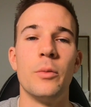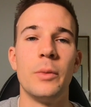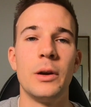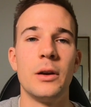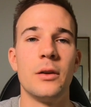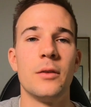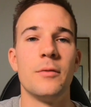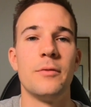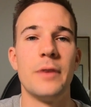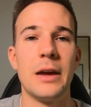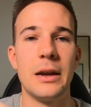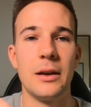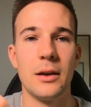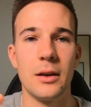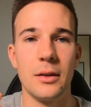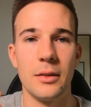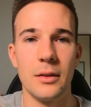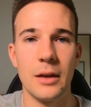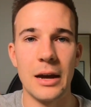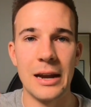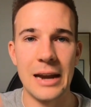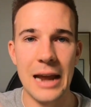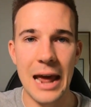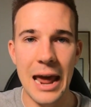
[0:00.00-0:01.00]
in an event
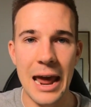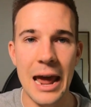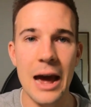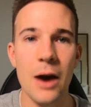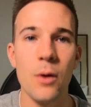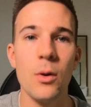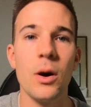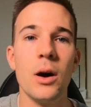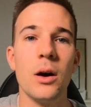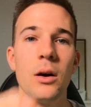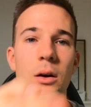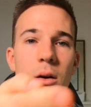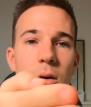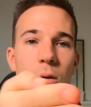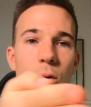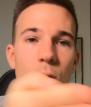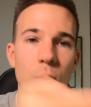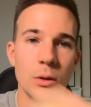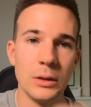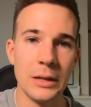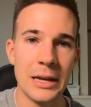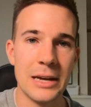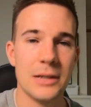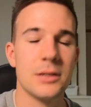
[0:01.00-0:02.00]
an hour or
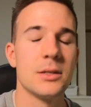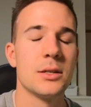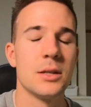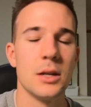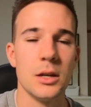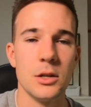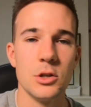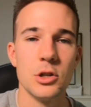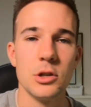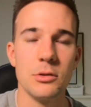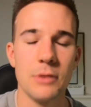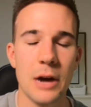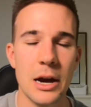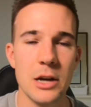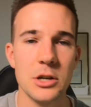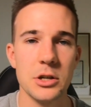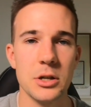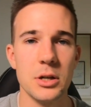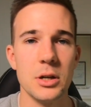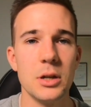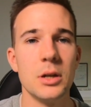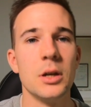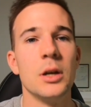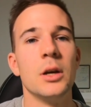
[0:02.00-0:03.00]
less in
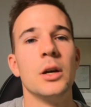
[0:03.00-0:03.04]
duration,